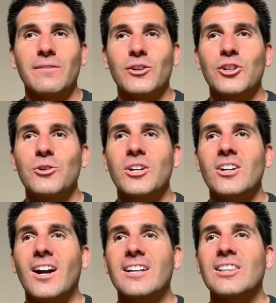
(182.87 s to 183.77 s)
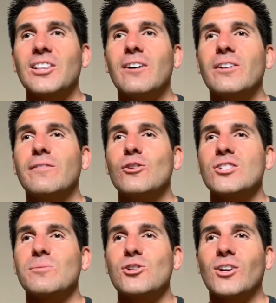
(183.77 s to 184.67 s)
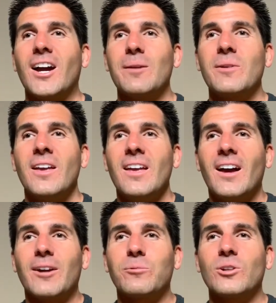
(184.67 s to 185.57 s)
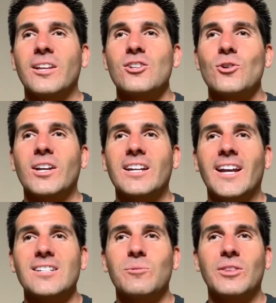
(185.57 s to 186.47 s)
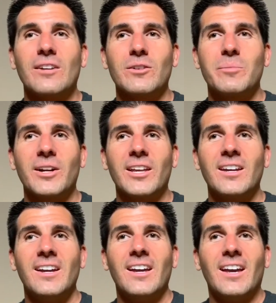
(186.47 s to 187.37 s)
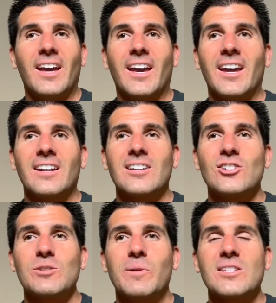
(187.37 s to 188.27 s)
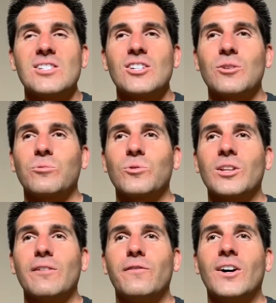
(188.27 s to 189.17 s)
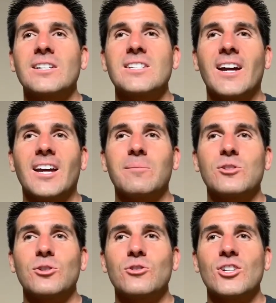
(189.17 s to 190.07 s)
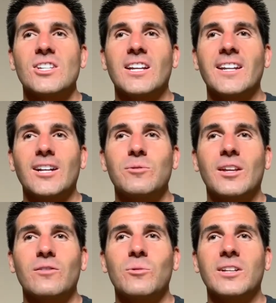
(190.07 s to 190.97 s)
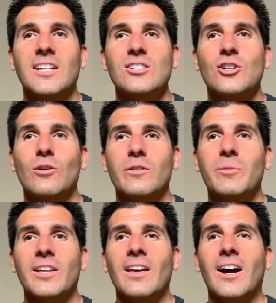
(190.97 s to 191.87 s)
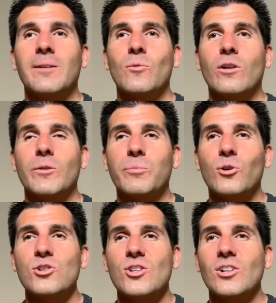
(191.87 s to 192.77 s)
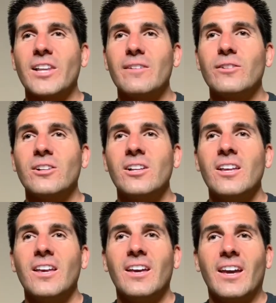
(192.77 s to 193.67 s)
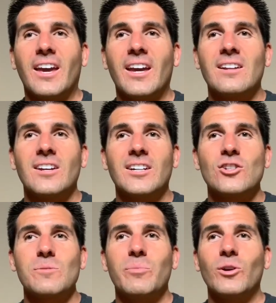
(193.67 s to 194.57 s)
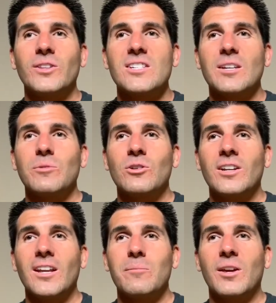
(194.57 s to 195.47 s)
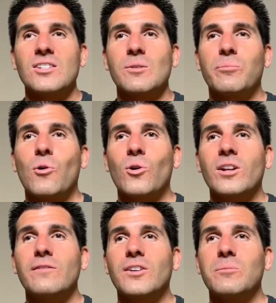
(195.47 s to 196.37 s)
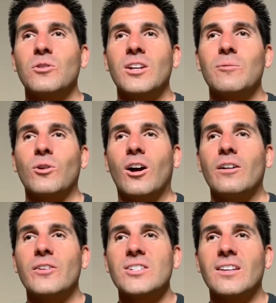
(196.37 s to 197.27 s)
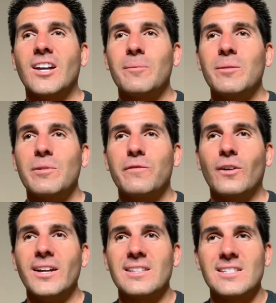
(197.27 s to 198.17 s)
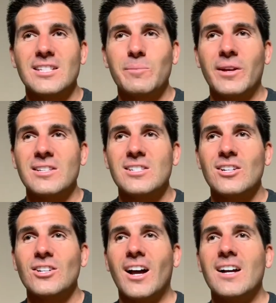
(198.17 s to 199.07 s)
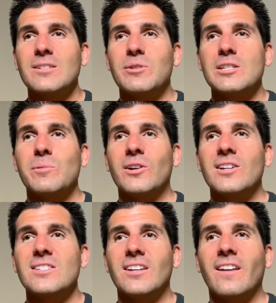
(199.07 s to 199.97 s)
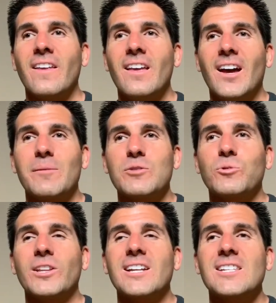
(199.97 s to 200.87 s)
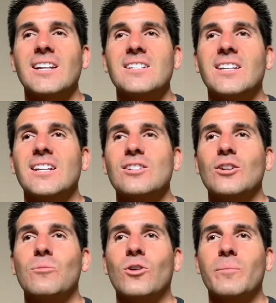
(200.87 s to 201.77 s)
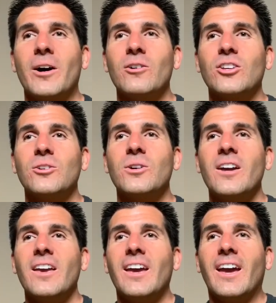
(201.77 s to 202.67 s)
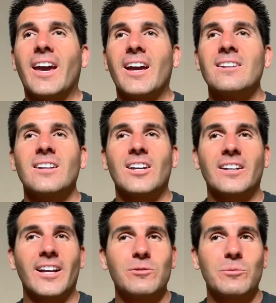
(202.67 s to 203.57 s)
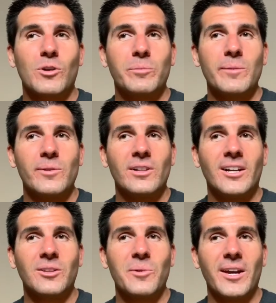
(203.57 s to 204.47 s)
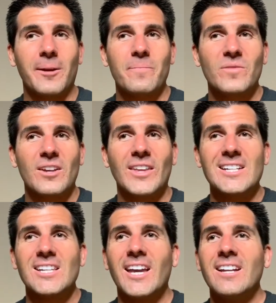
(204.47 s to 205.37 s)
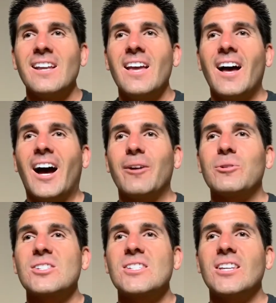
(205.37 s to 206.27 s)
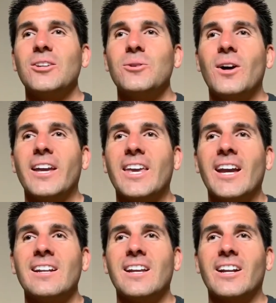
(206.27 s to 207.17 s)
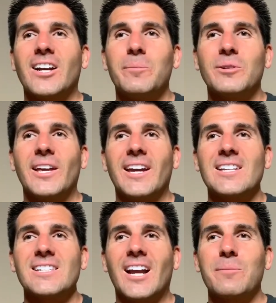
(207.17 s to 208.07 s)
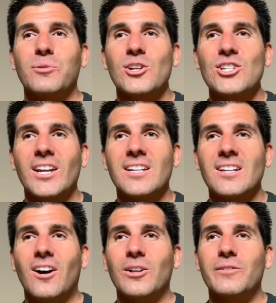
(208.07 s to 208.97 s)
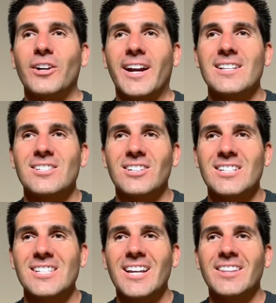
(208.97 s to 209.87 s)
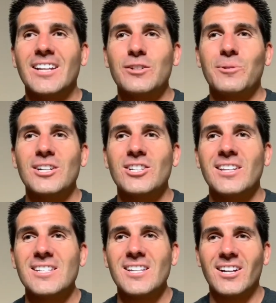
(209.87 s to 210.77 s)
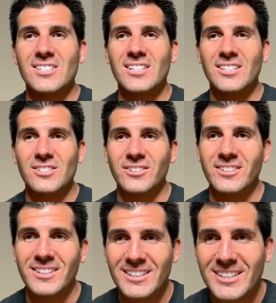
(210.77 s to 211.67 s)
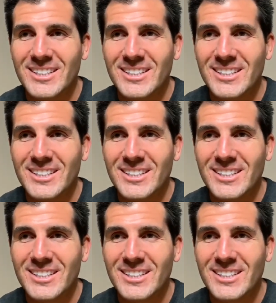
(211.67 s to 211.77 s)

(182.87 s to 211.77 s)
If you're new here, I'd love it if you subscribe. I really enjoy connecting with everybody, and it's just been such a really fun time to just connect with everyone, get to know everybody on more of a personal level, and just build this community and be a supportive community where all of us can come and be friends. It's been such an awesome experience, and I'm just really excited to get to know more about you and connect with more people along the way. Thanks again. I will see you again in a couple days, and I appreciate all of your answers. Thanks for watching this. I'll see you soon.